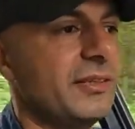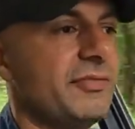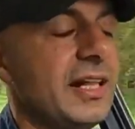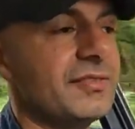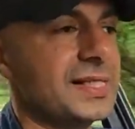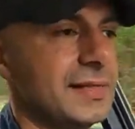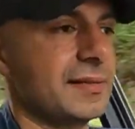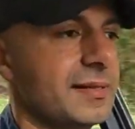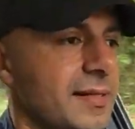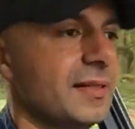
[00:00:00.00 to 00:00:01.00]
valve
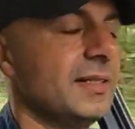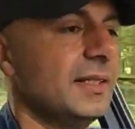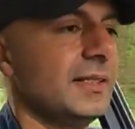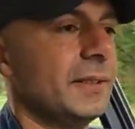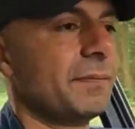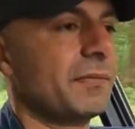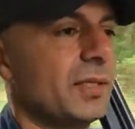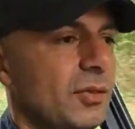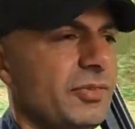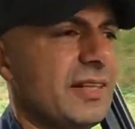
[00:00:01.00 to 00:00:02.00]
seals,
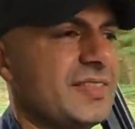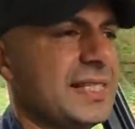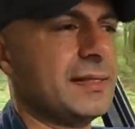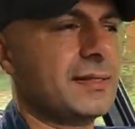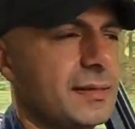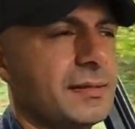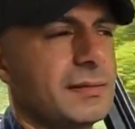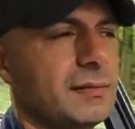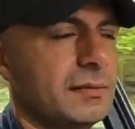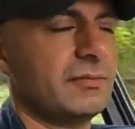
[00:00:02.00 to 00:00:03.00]
or valve seals,
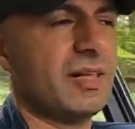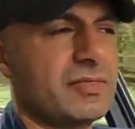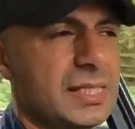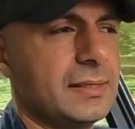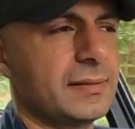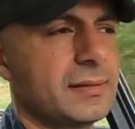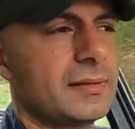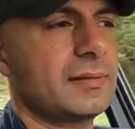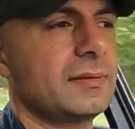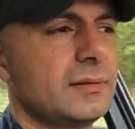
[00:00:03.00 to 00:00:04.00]
I'm
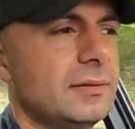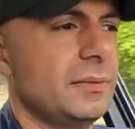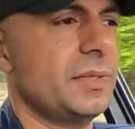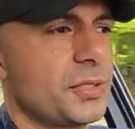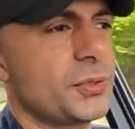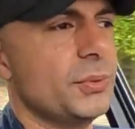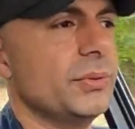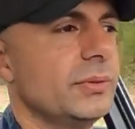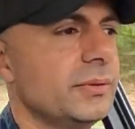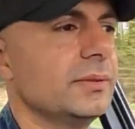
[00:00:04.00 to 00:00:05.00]
not sure.
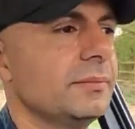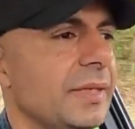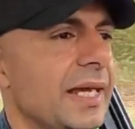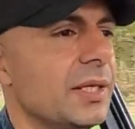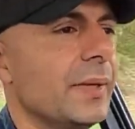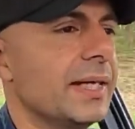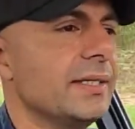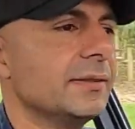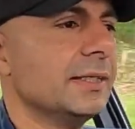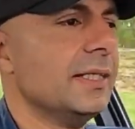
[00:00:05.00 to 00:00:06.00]
But anyway,
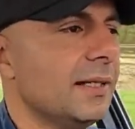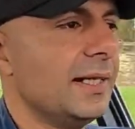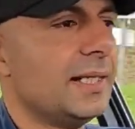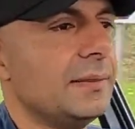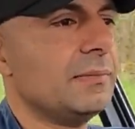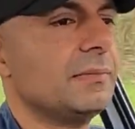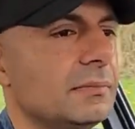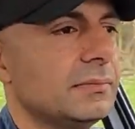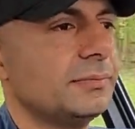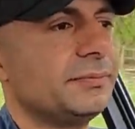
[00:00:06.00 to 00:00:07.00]

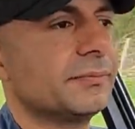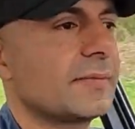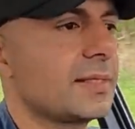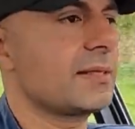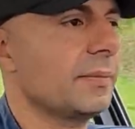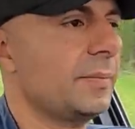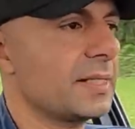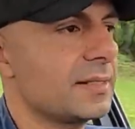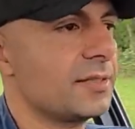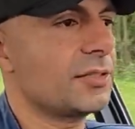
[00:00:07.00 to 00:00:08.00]
let's get
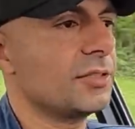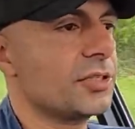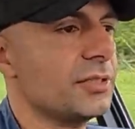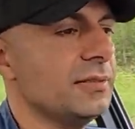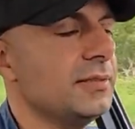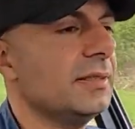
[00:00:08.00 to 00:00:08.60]
past this junction.